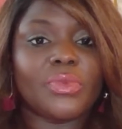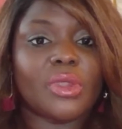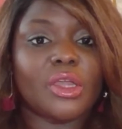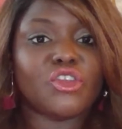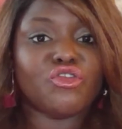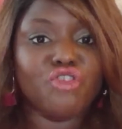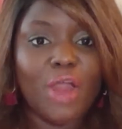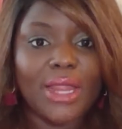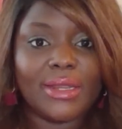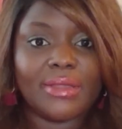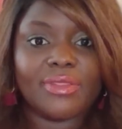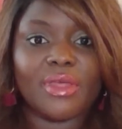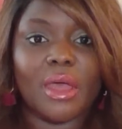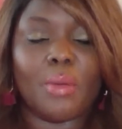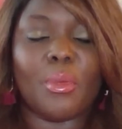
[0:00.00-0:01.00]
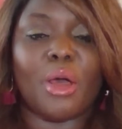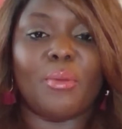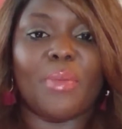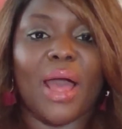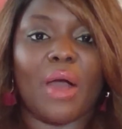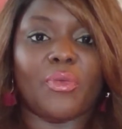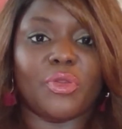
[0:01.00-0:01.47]
training them
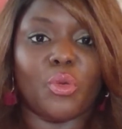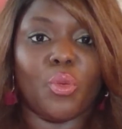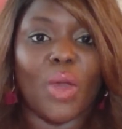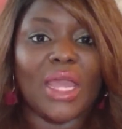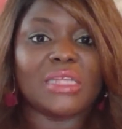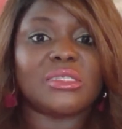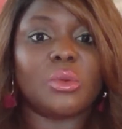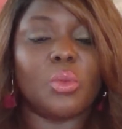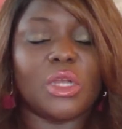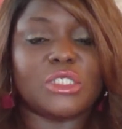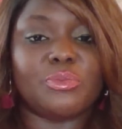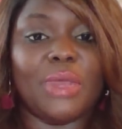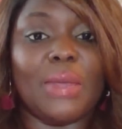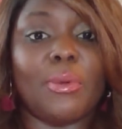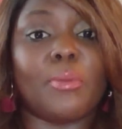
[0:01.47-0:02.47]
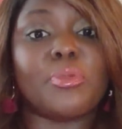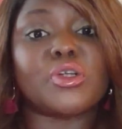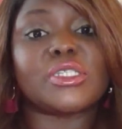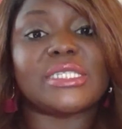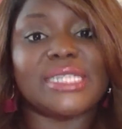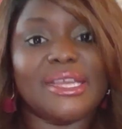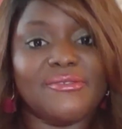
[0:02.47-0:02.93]
about the ways in which people
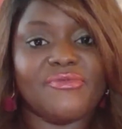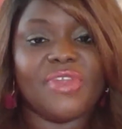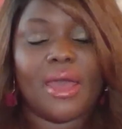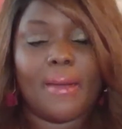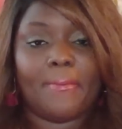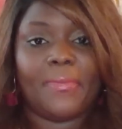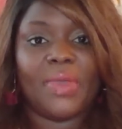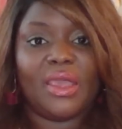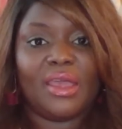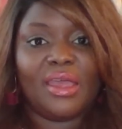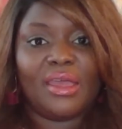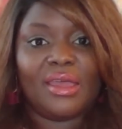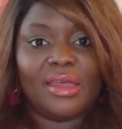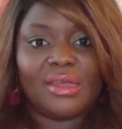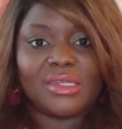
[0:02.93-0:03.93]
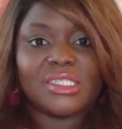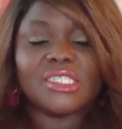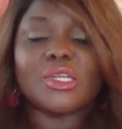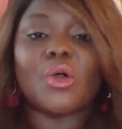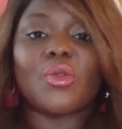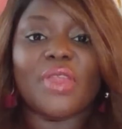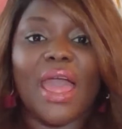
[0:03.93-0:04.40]
perceive them
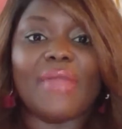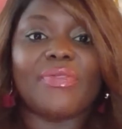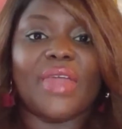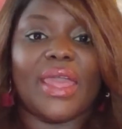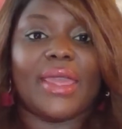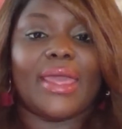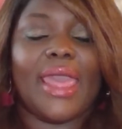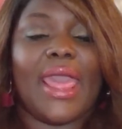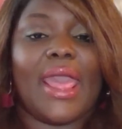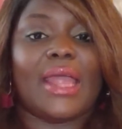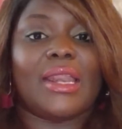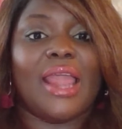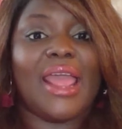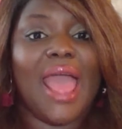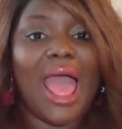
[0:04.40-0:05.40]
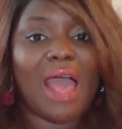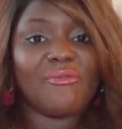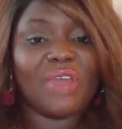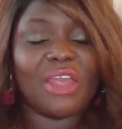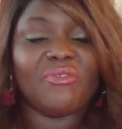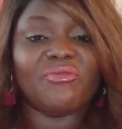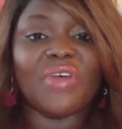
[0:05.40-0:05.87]
so that they can have
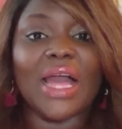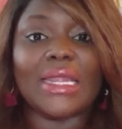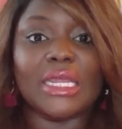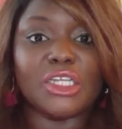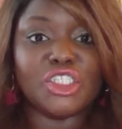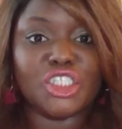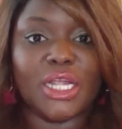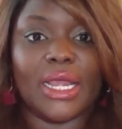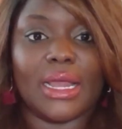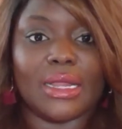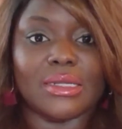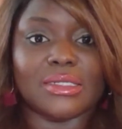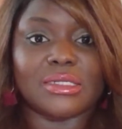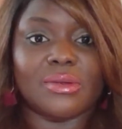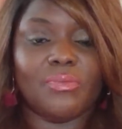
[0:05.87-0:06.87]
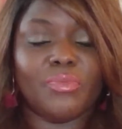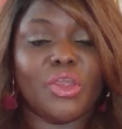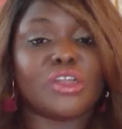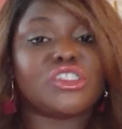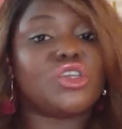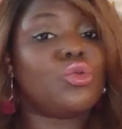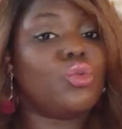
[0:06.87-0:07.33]
a fighting chance
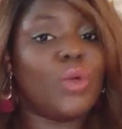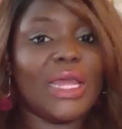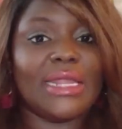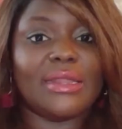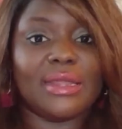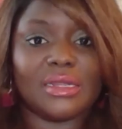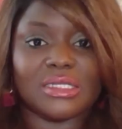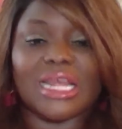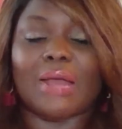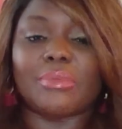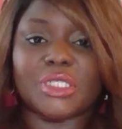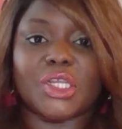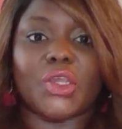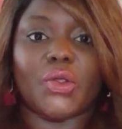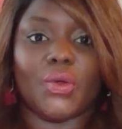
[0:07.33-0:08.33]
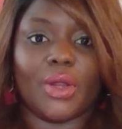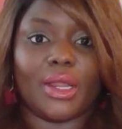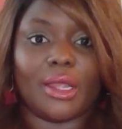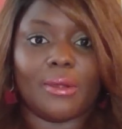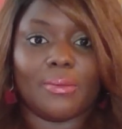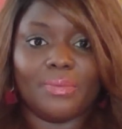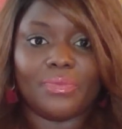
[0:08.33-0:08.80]
to win in
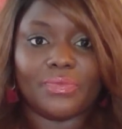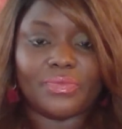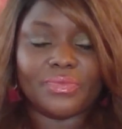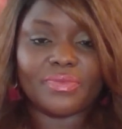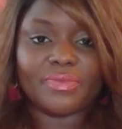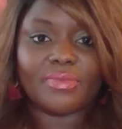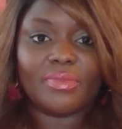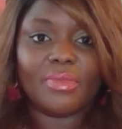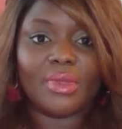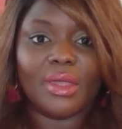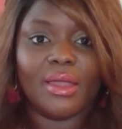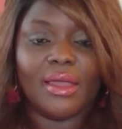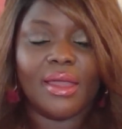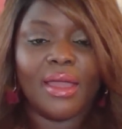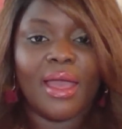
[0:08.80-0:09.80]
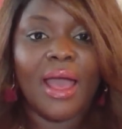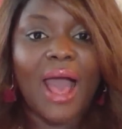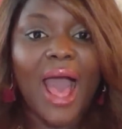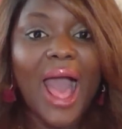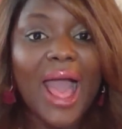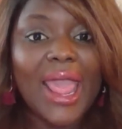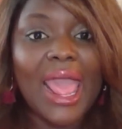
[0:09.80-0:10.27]
cybersecurity.
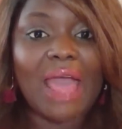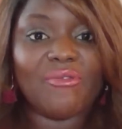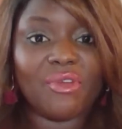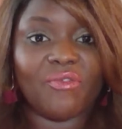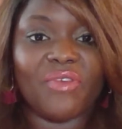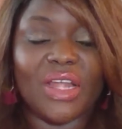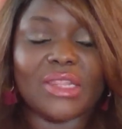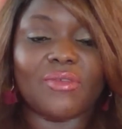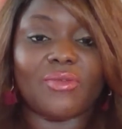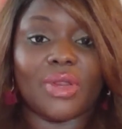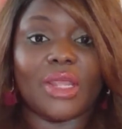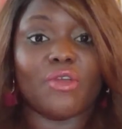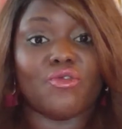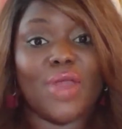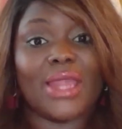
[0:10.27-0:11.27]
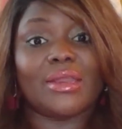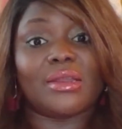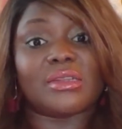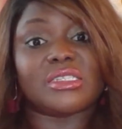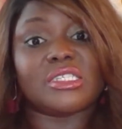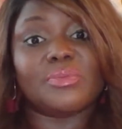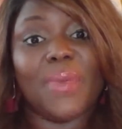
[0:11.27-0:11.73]
I have effectively created a
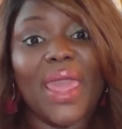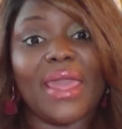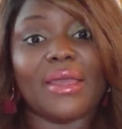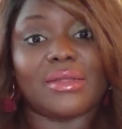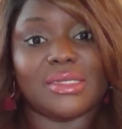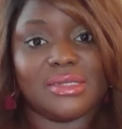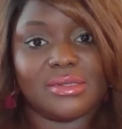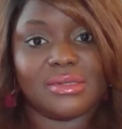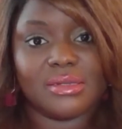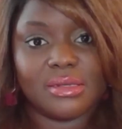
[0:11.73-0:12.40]
space